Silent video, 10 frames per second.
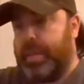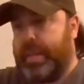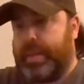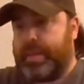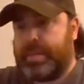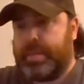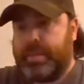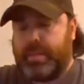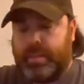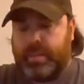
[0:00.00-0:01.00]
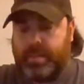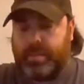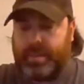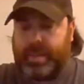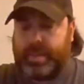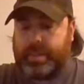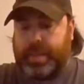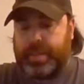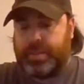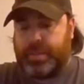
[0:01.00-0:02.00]
the next Flag
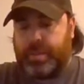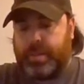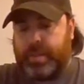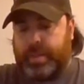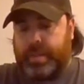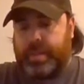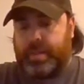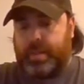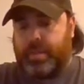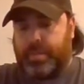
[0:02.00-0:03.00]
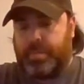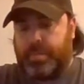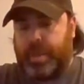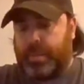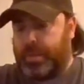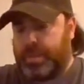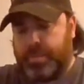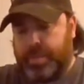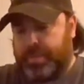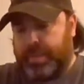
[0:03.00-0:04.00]
Smasher, that
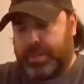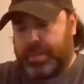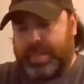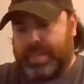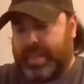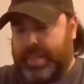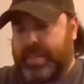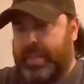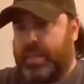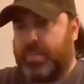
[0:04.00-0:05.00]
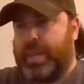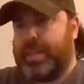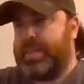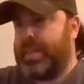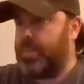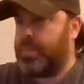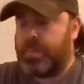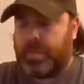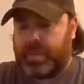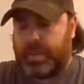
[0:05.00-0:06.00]
person was eventually assassinated by
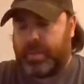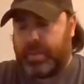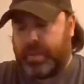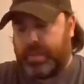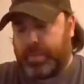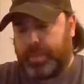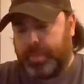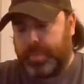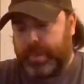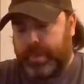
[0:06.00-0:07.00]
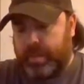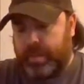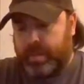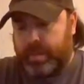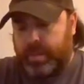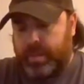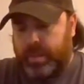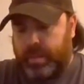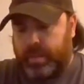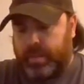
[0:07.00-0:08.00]
Deadpool, I think.
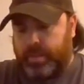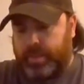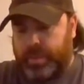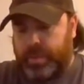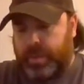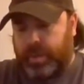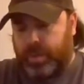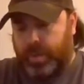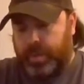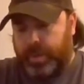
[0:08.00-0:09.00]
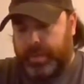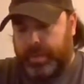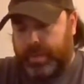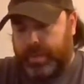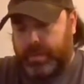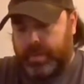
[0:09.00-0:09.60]
But do not quote me on that.